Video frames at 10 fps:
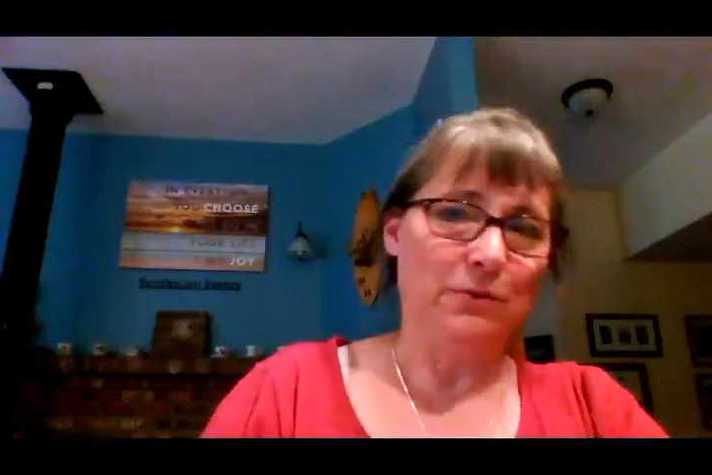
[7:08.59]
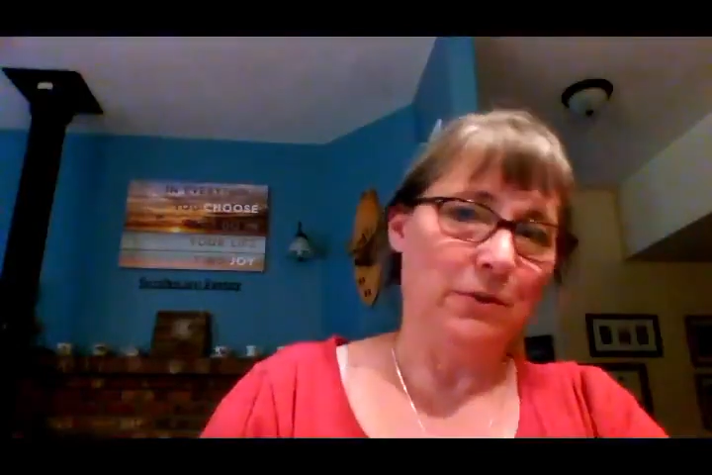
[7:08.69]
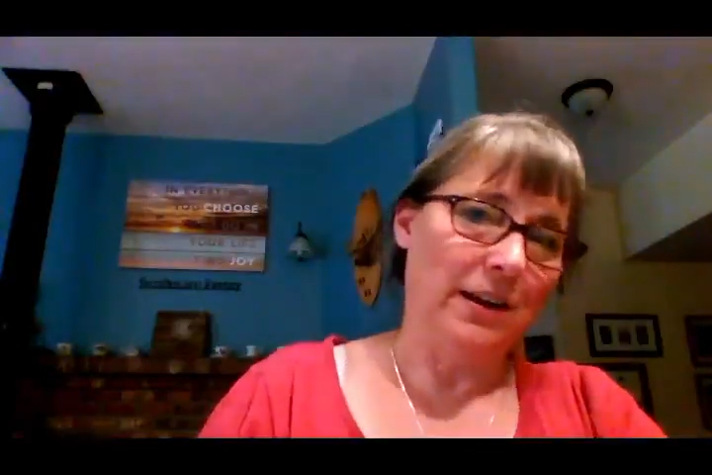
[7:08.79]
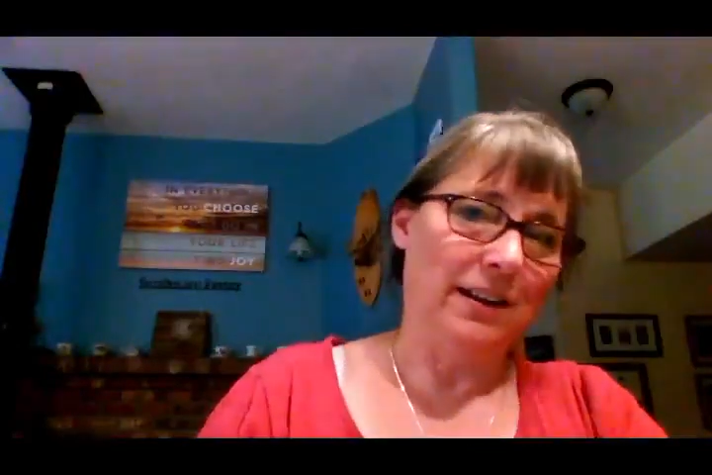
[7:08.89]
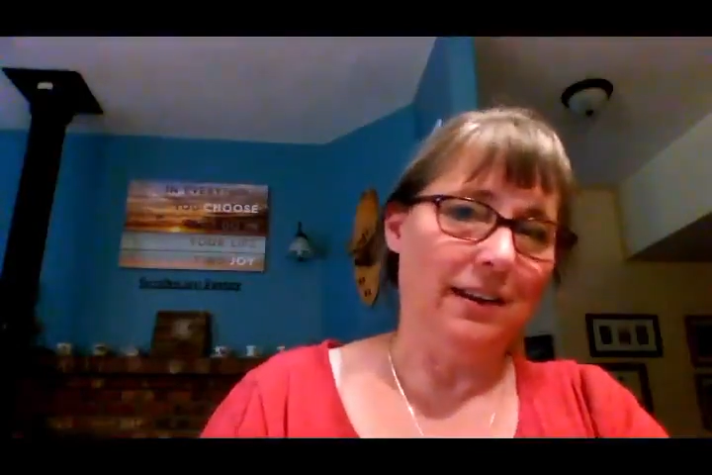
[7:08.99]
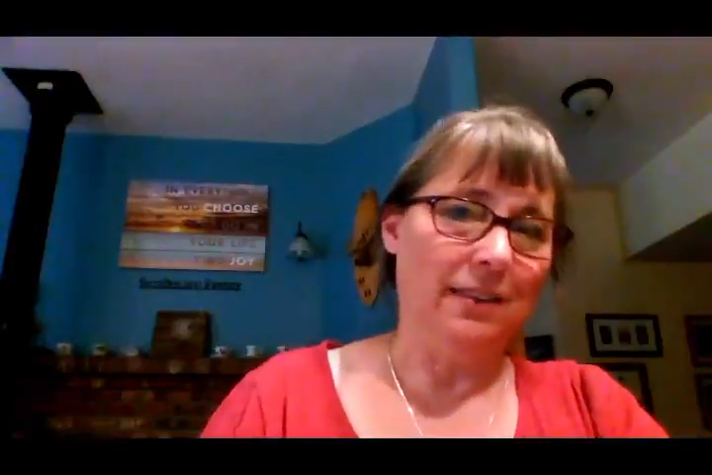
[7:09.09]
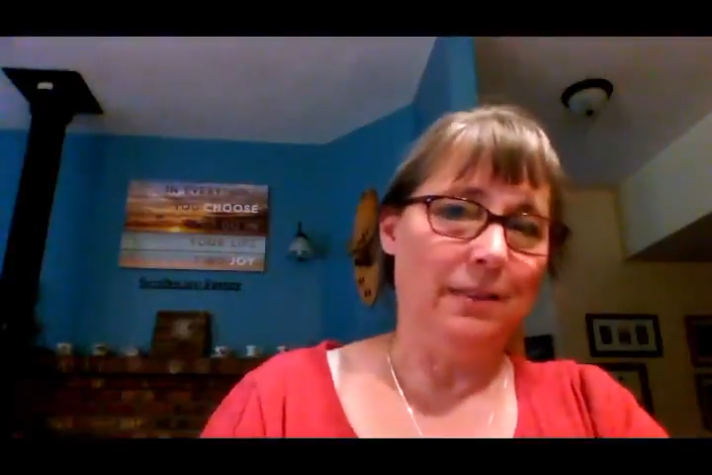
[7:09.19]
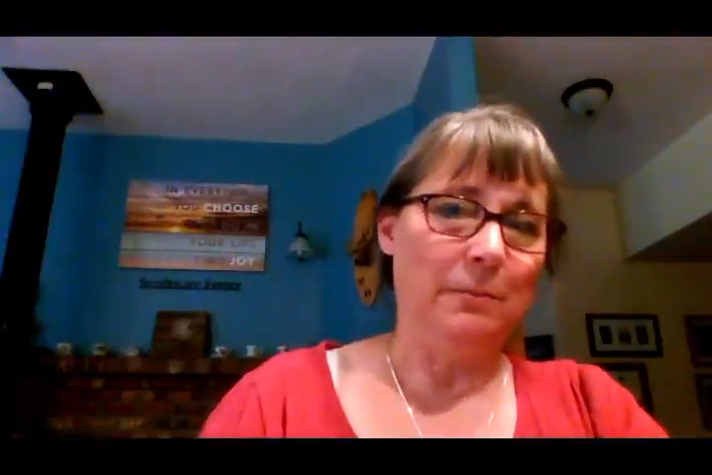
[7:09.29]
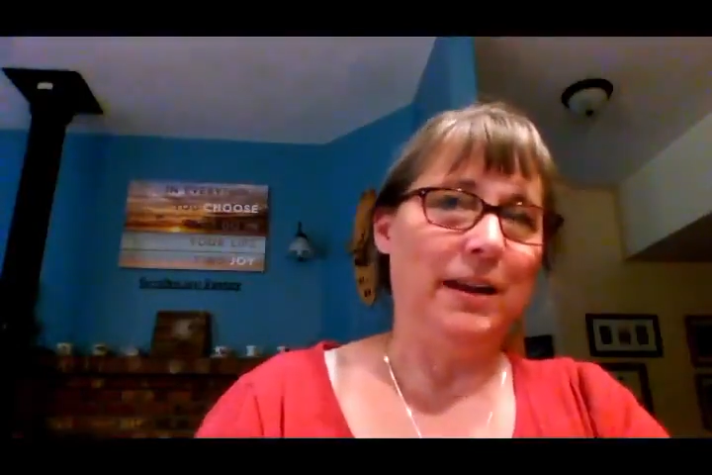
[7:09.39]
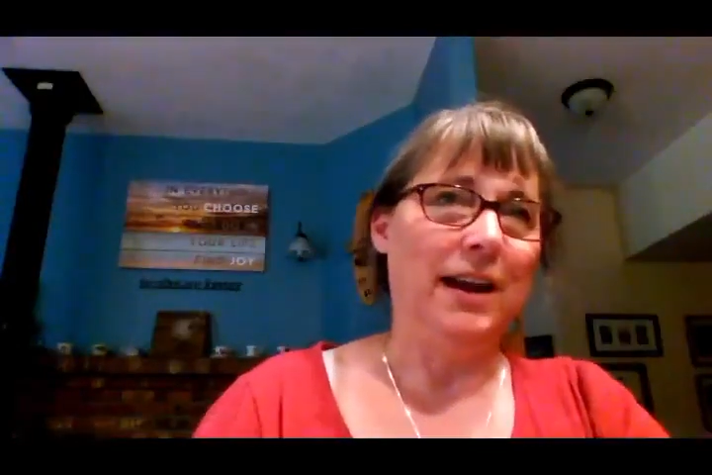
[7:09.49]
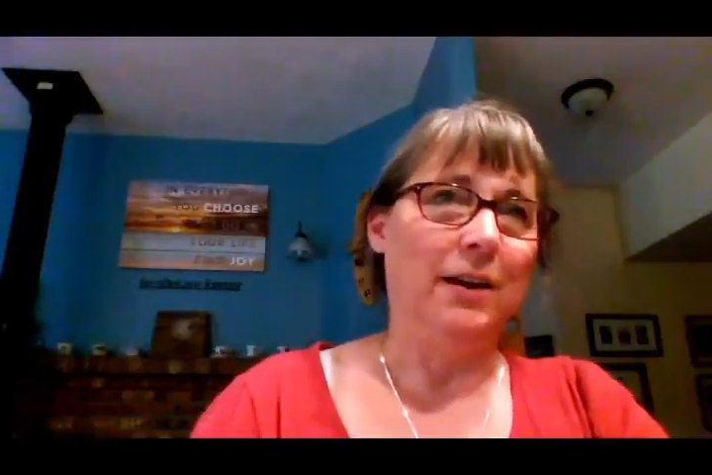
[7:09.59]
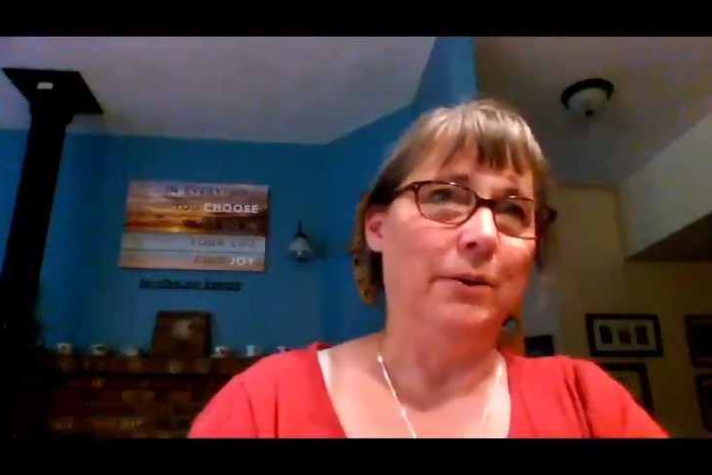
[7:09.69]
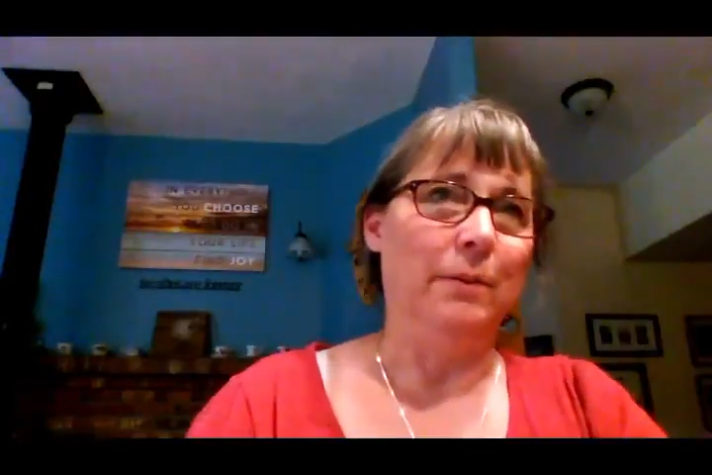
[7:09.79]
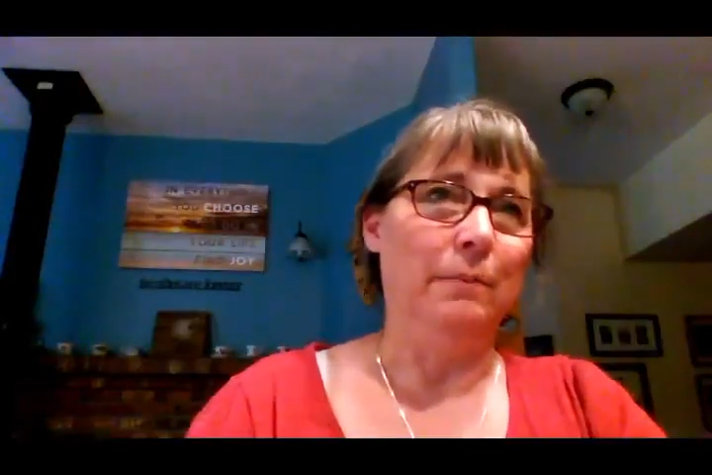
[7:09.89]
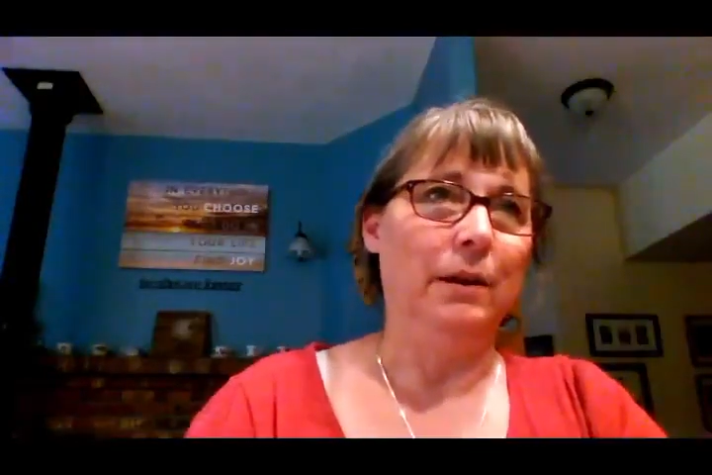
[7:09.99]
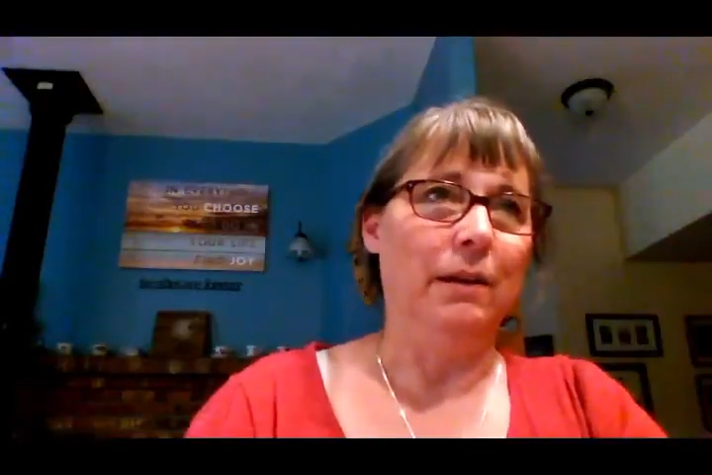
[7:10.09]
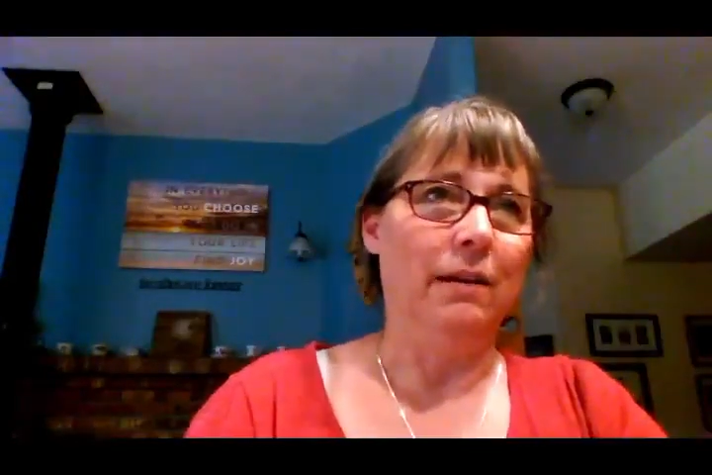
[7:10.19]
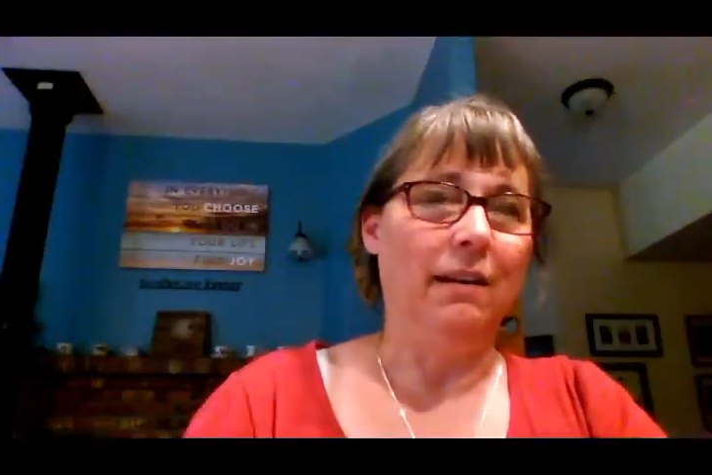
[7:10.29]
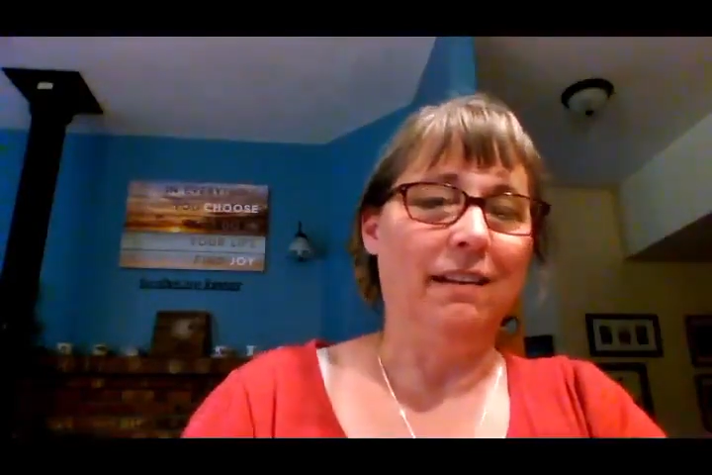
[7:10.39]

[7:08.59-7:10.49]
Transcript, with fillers: before I can get them down at midnight.